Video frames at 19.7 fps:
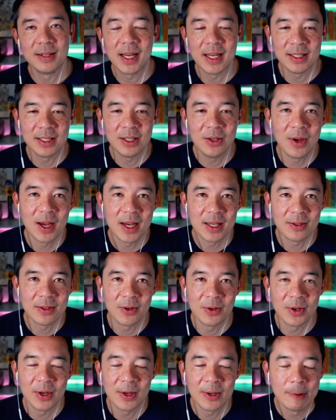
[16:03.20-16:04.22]
as you guys
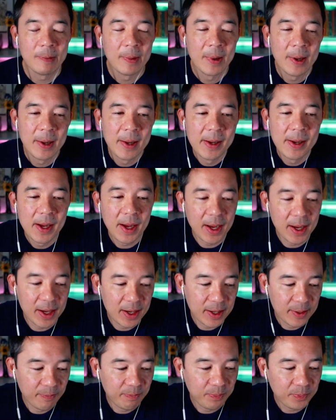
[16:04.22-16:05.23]
all know.
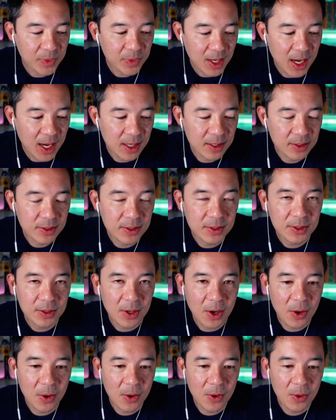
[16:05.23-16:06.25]
And
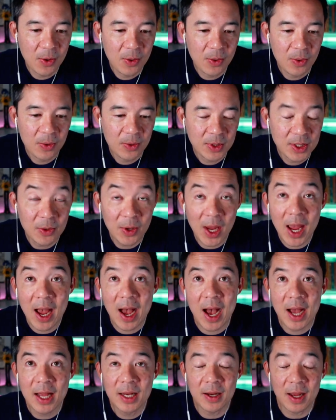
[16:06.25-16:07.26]
so
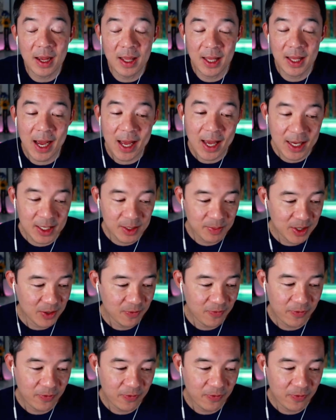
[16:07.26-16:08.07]
yeah, that has been